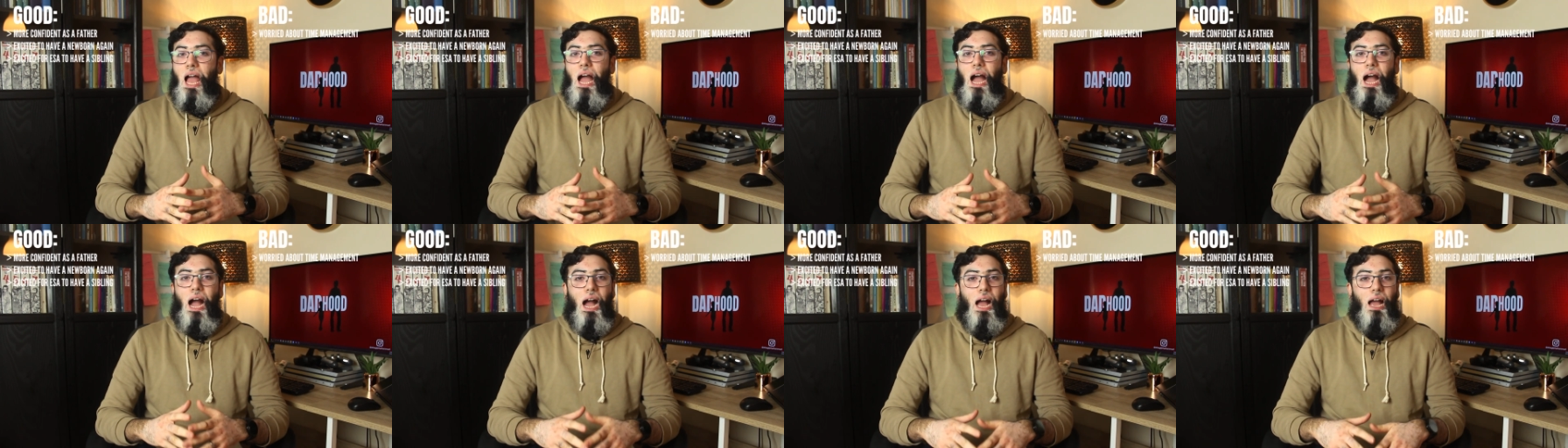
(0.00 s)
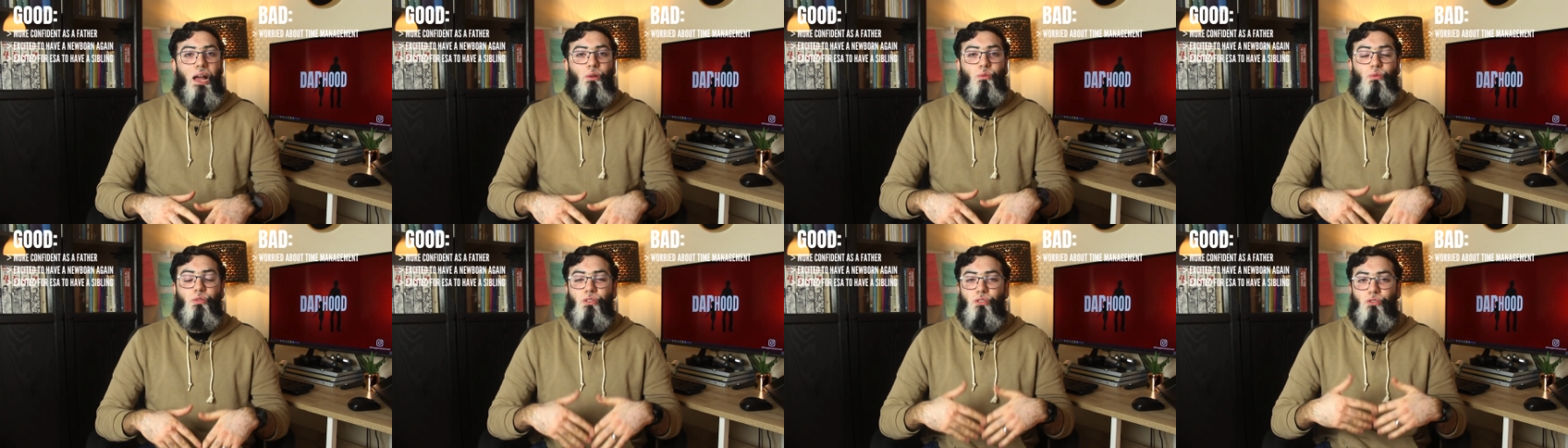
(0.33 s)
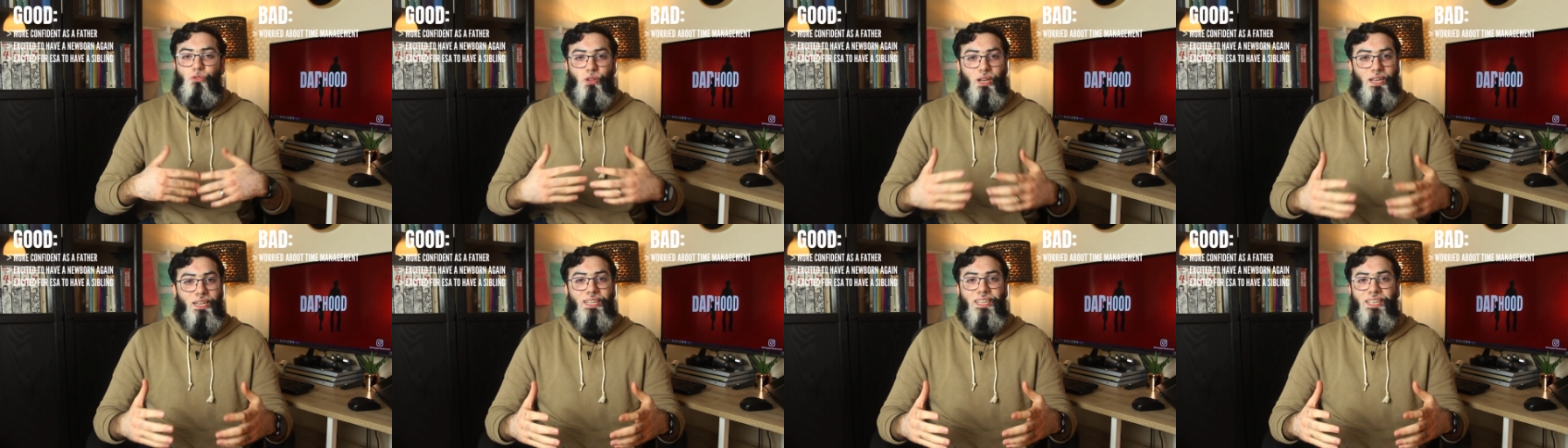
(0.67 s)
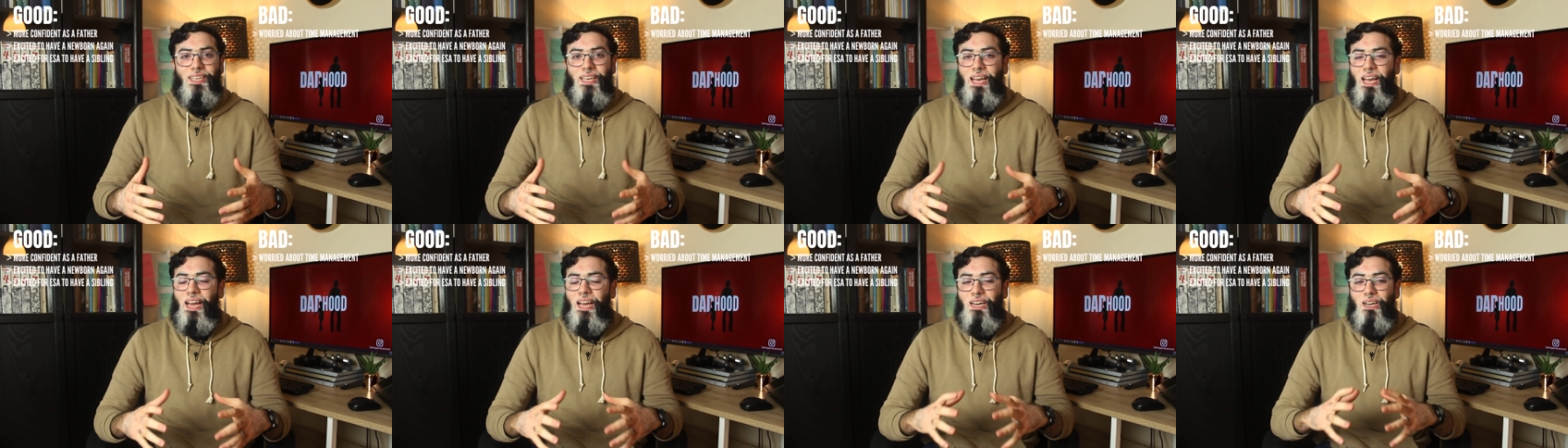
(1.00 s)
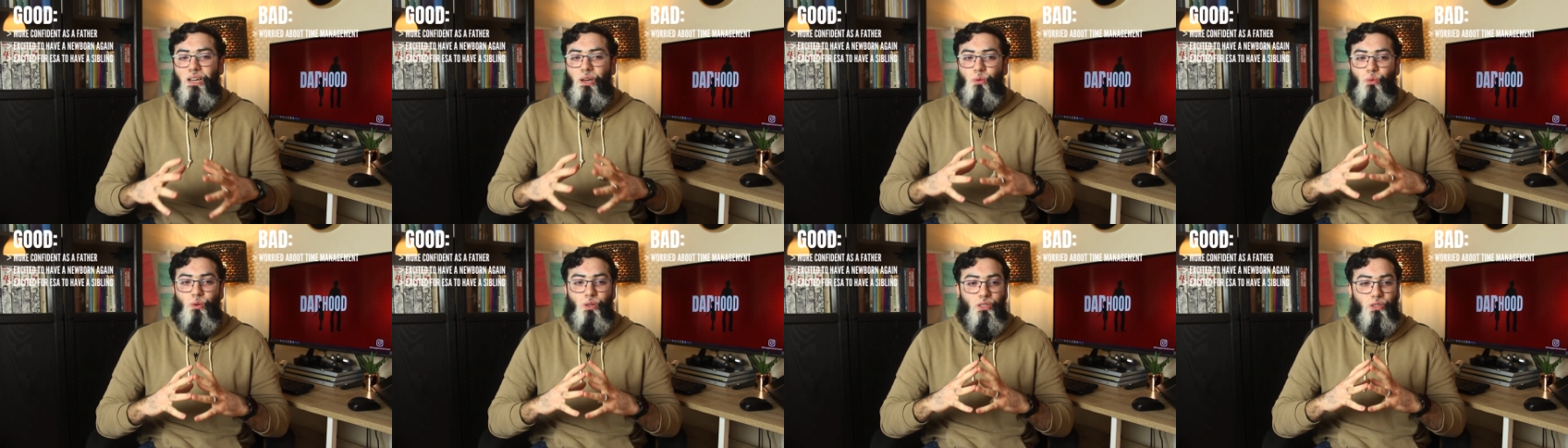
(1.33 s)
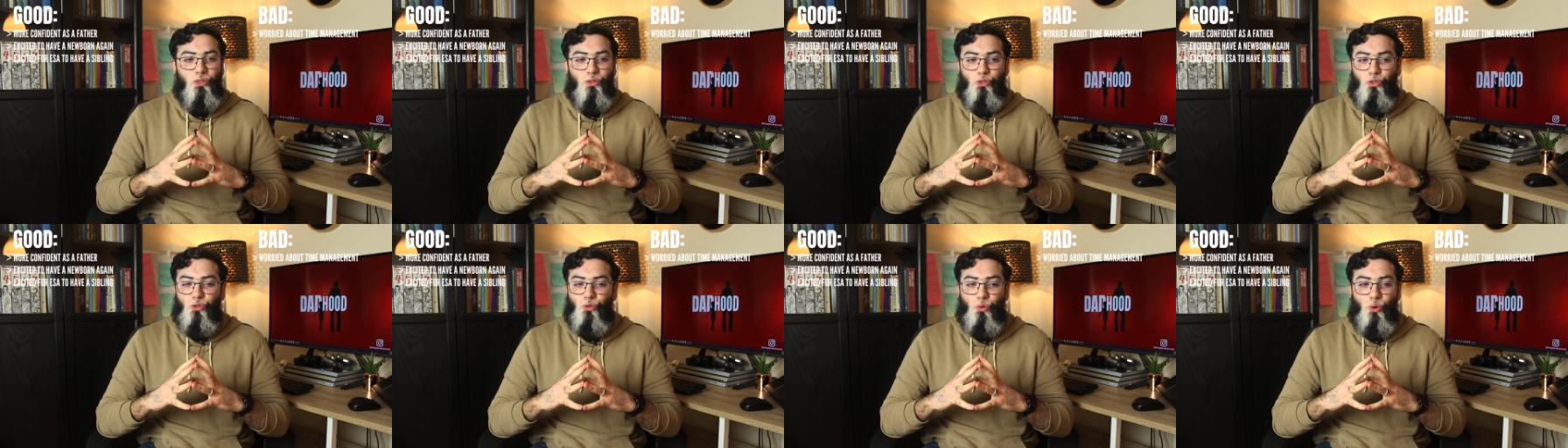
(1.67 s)
I was dreading it, and I
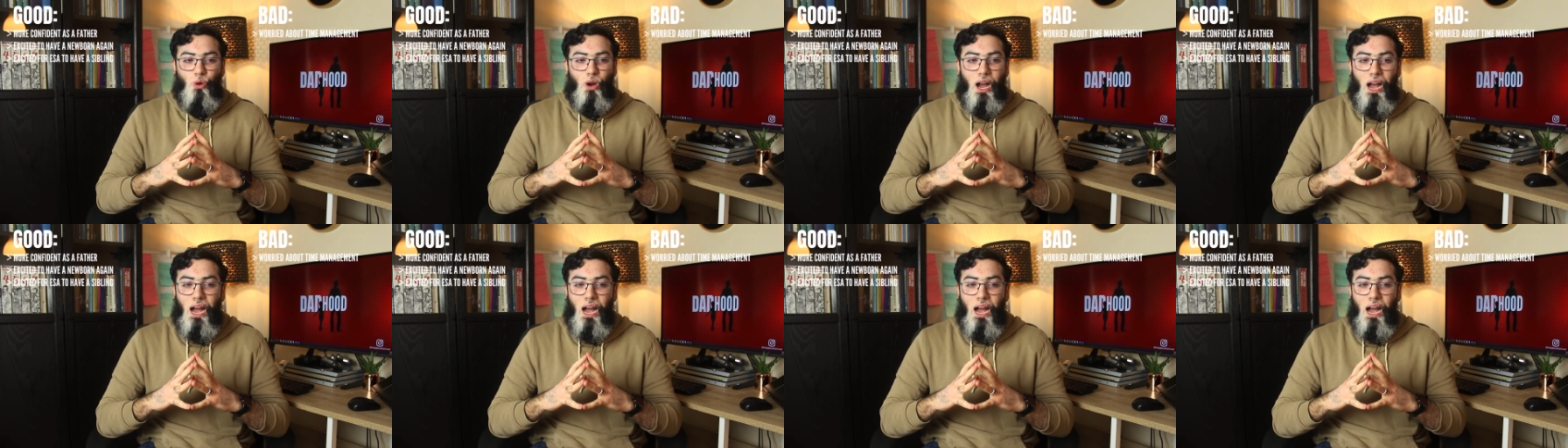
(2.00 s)
wasn't sure